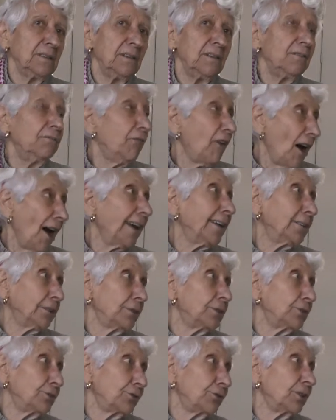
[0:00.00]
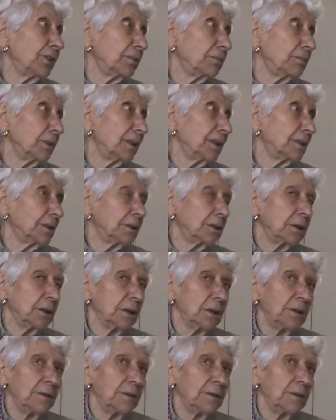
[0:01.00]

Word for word: violent treatment,